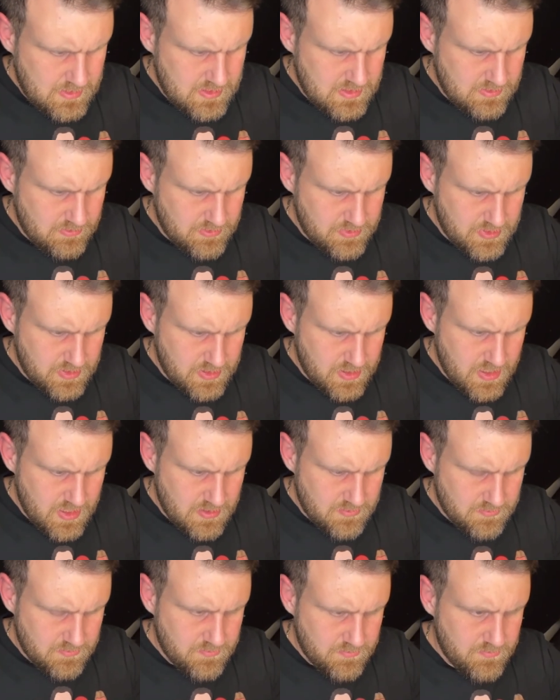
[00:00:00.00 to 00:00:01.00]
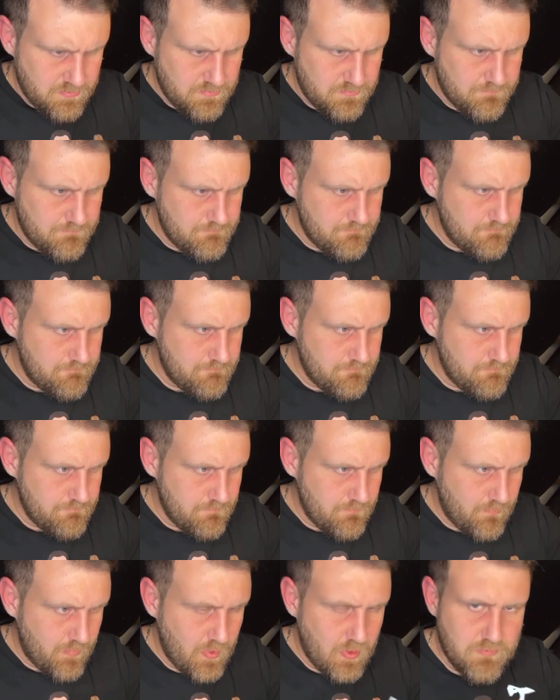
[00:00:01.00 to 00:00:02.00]
what's the game?
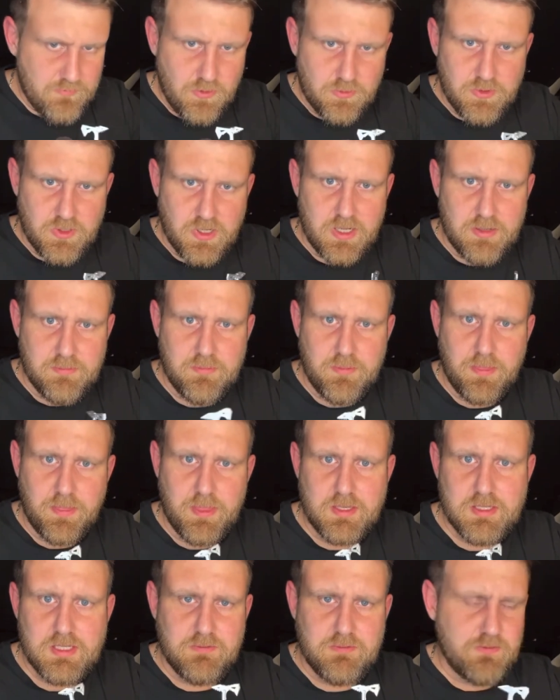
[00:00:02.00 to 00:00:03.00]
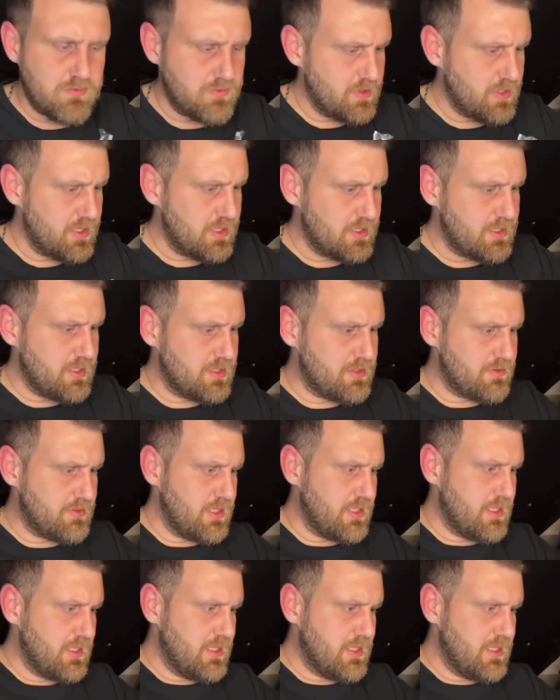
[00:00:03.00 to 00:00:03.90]
Fortnite. Is that a Fortnite accessory?